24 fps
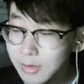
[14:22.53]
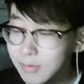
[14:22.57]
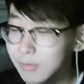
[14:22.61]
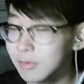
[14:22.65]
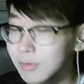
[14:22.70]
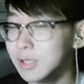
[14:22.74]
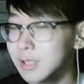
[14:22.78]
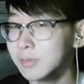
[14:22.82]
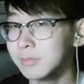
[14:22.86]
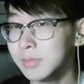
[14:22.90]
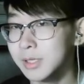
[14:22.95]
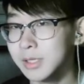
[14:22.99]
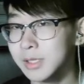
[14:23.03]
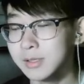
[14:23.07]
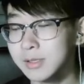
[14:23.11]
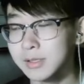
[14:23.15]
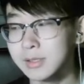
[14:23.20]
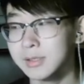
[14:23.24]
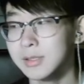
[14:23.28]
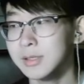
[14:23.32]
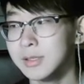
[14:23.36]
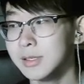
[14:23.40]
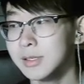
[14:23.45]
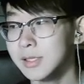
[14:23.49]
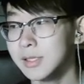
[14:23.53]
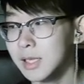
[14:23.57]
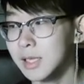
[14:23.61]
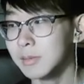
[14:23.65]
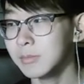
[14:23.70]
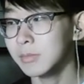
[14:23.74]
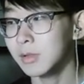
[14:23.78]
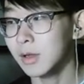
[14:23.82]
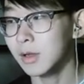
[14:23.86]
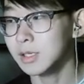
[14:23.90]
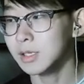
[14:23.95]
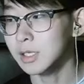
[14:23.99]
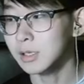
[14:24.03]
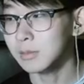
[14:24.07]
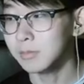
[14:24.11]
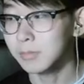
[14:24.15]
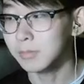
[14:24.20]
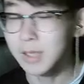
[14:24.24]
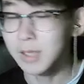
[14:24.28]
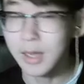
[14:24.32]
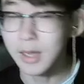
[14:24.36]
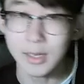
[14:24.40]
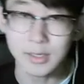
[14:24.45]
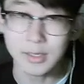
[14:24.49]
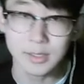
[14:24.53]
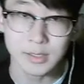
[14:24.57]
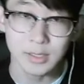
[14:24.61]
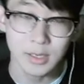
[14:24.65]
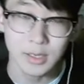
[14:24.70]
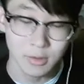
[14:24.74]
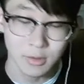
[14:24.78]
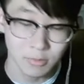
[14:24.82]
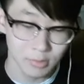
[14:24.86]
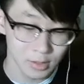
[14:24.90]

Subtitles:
which means the same logic applies.